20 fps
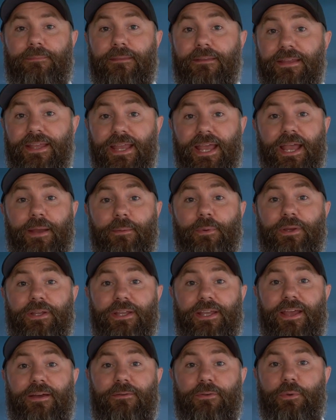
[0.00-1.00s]
Today I'm going to
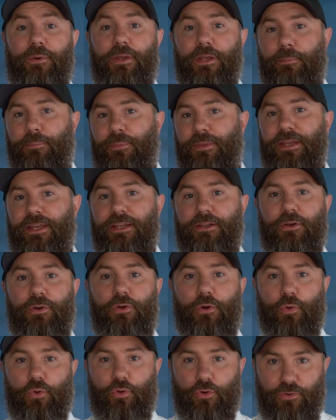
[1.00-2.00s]
give you a complete
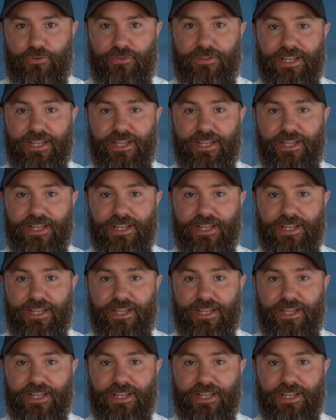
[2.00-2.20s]
locals